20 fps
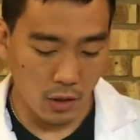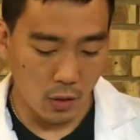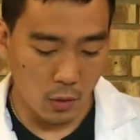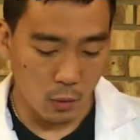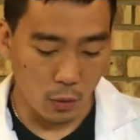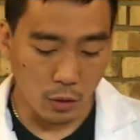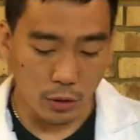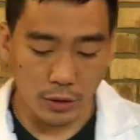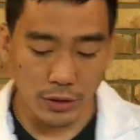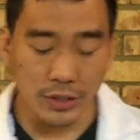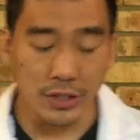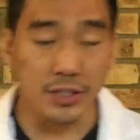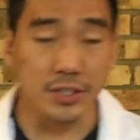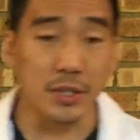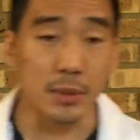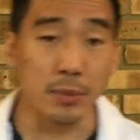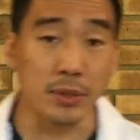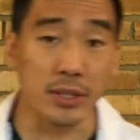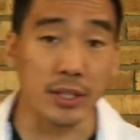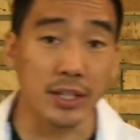we're going to need
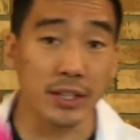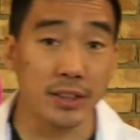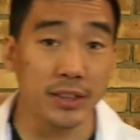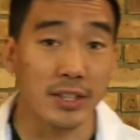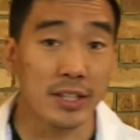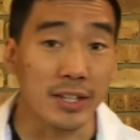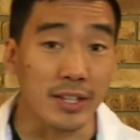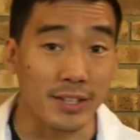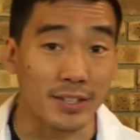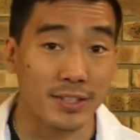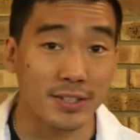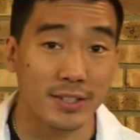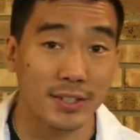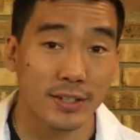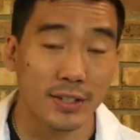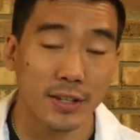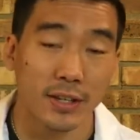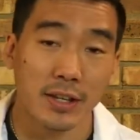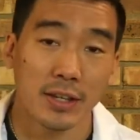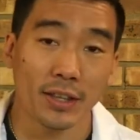something like this.
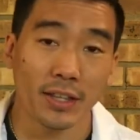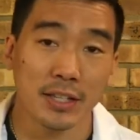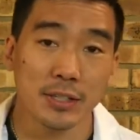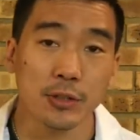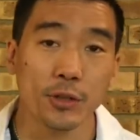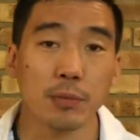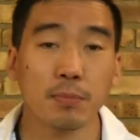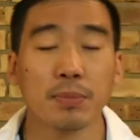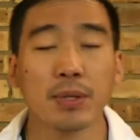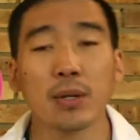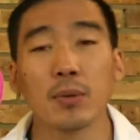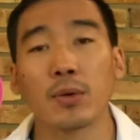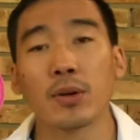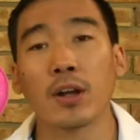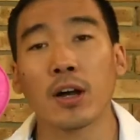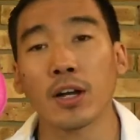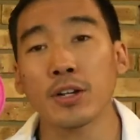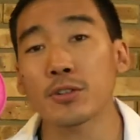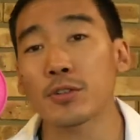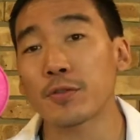These are the
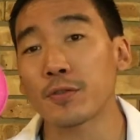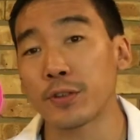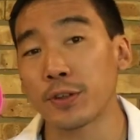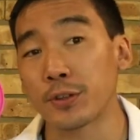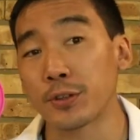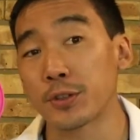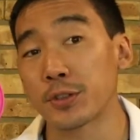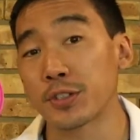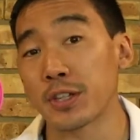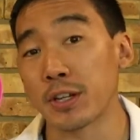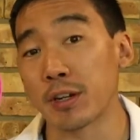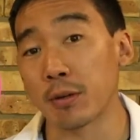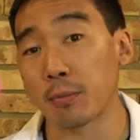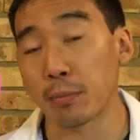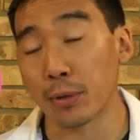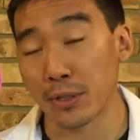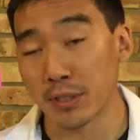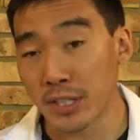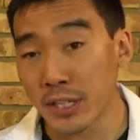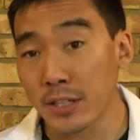P100 filters that are
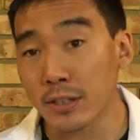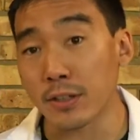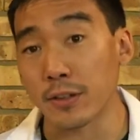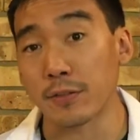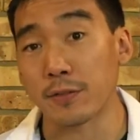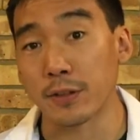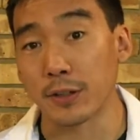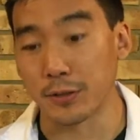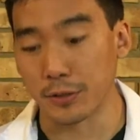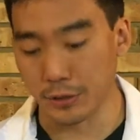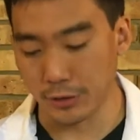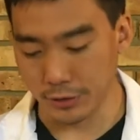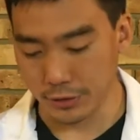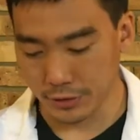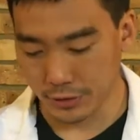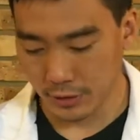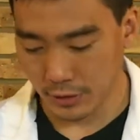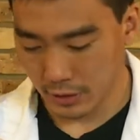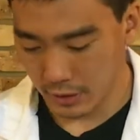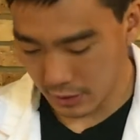particulate filters.
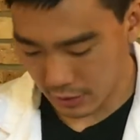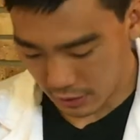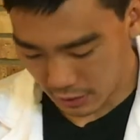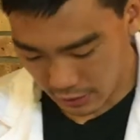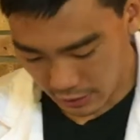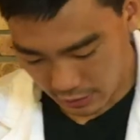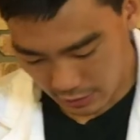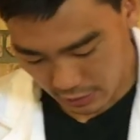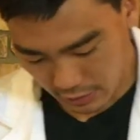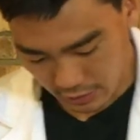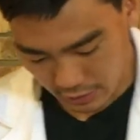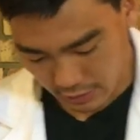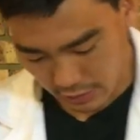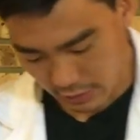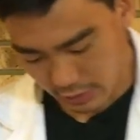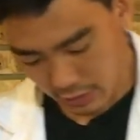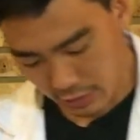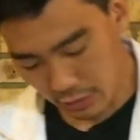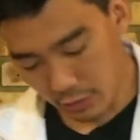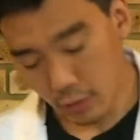
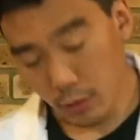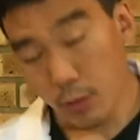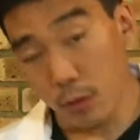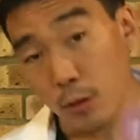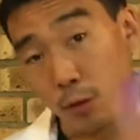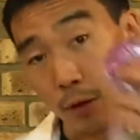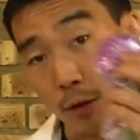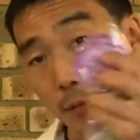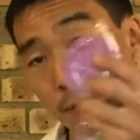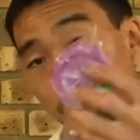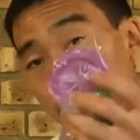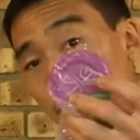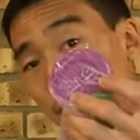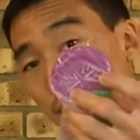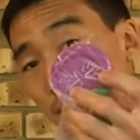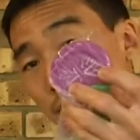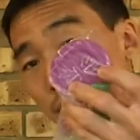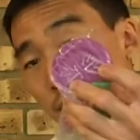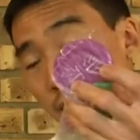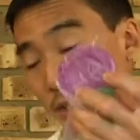Or
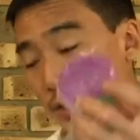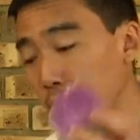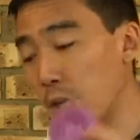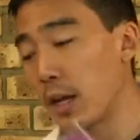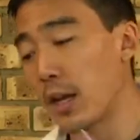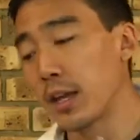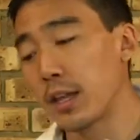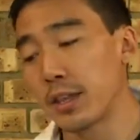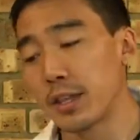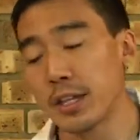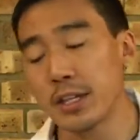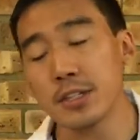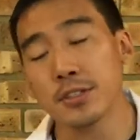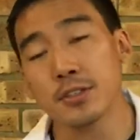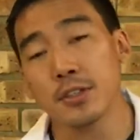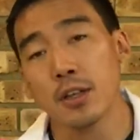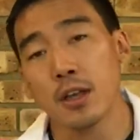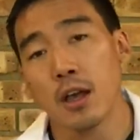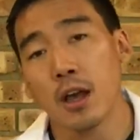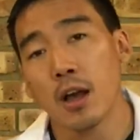these. These
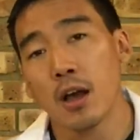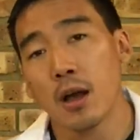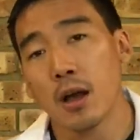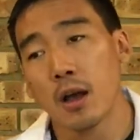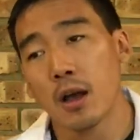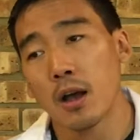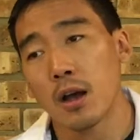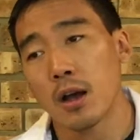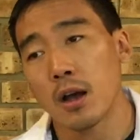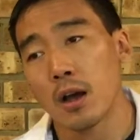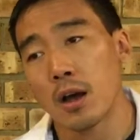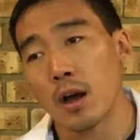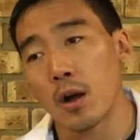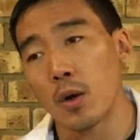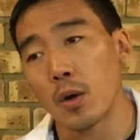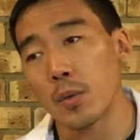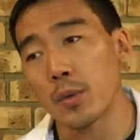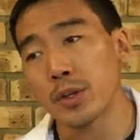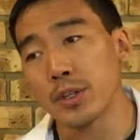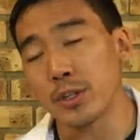are
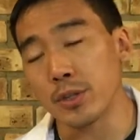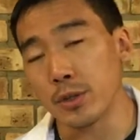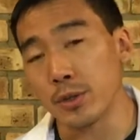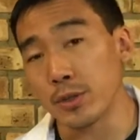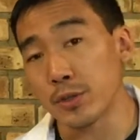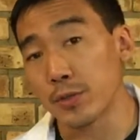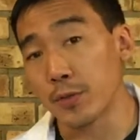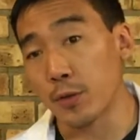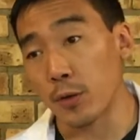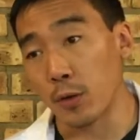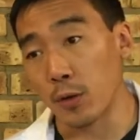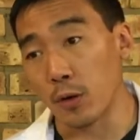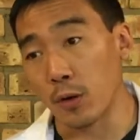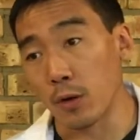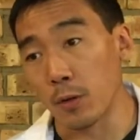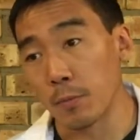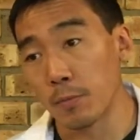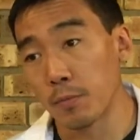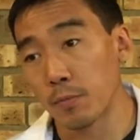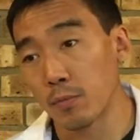what we use
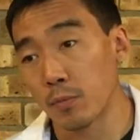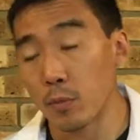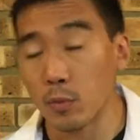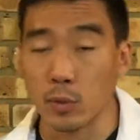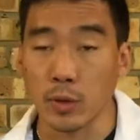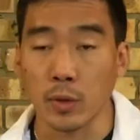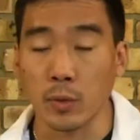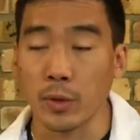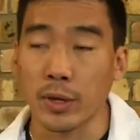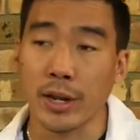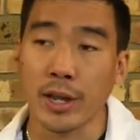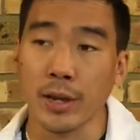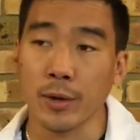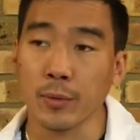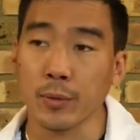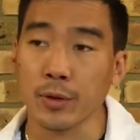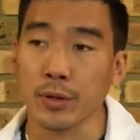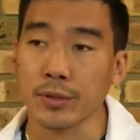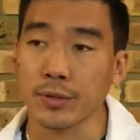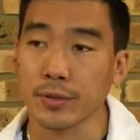for, well, when I
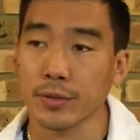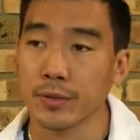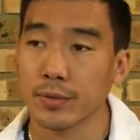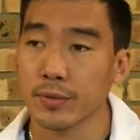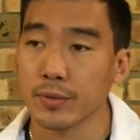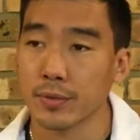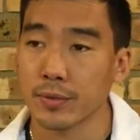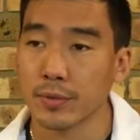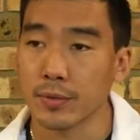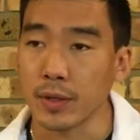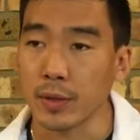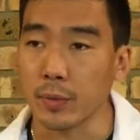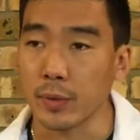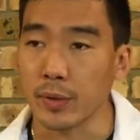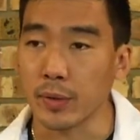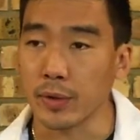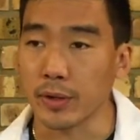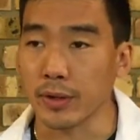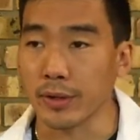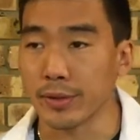worked and we
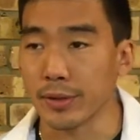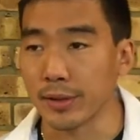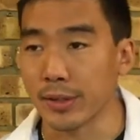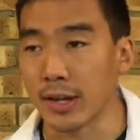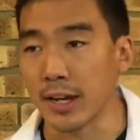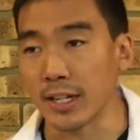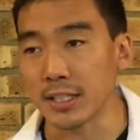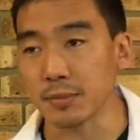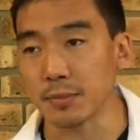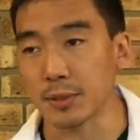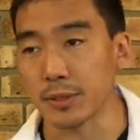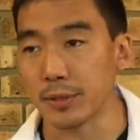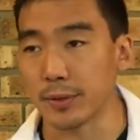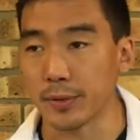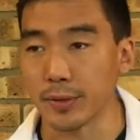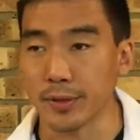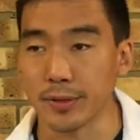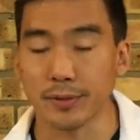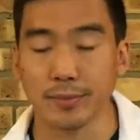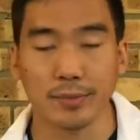were in the hospital, we
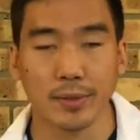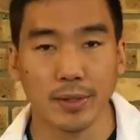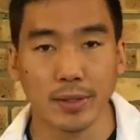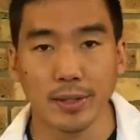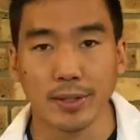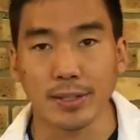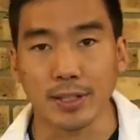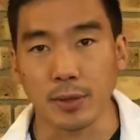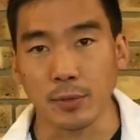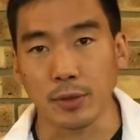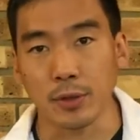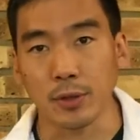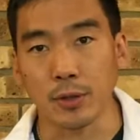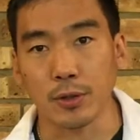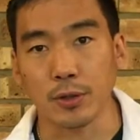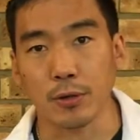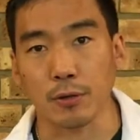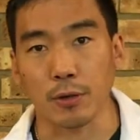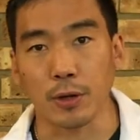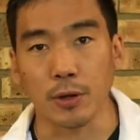were dealing with the whole
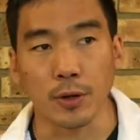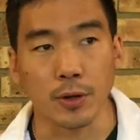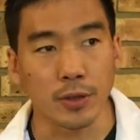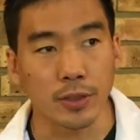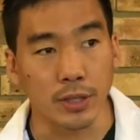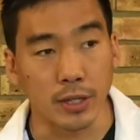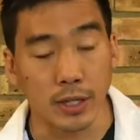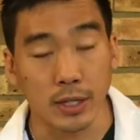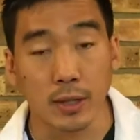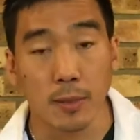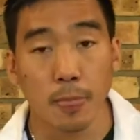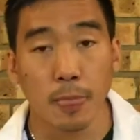corona thing.